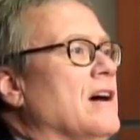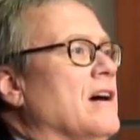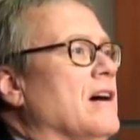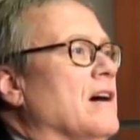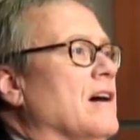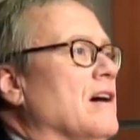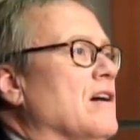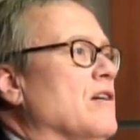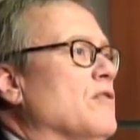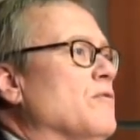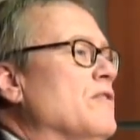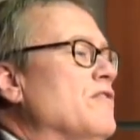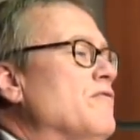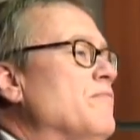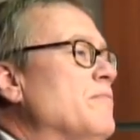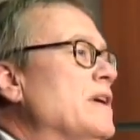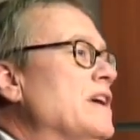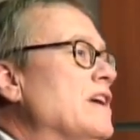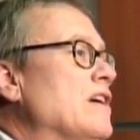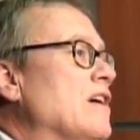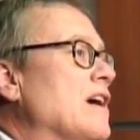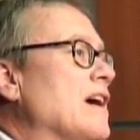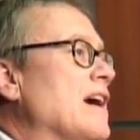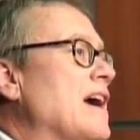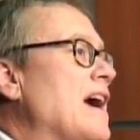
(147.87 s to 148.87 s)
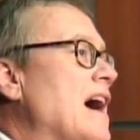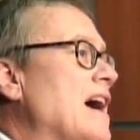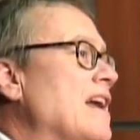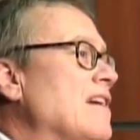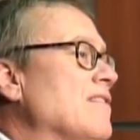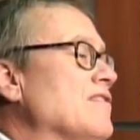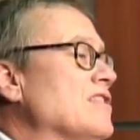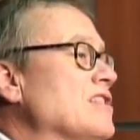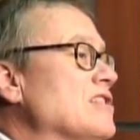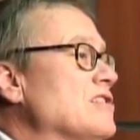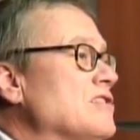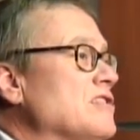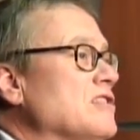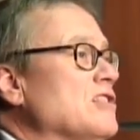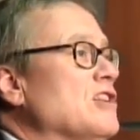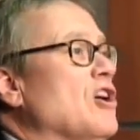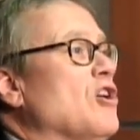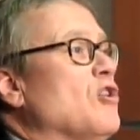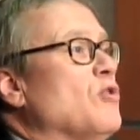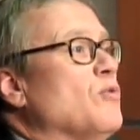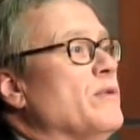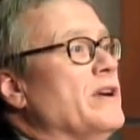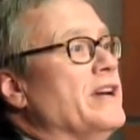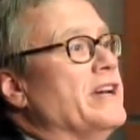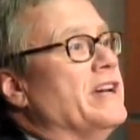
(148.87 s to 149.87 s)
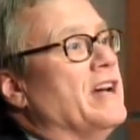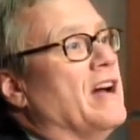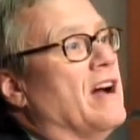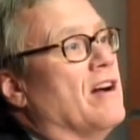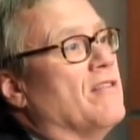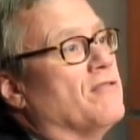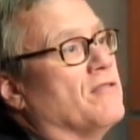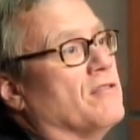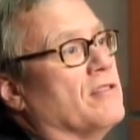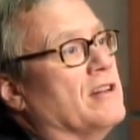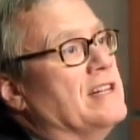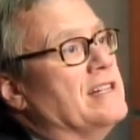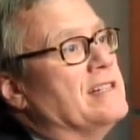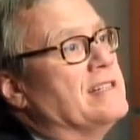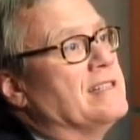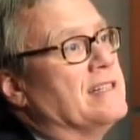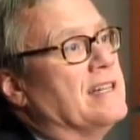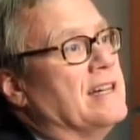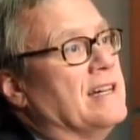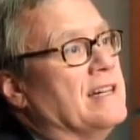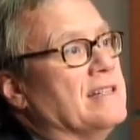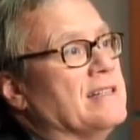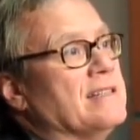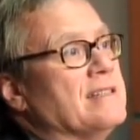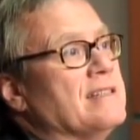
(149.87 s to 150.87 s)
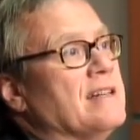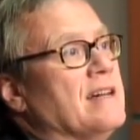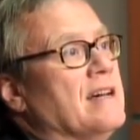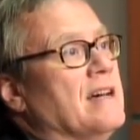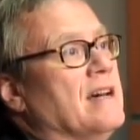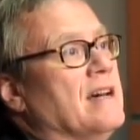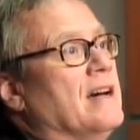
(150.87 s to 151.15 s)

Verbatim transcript: Uh, we've been on kind of a slow recovery since.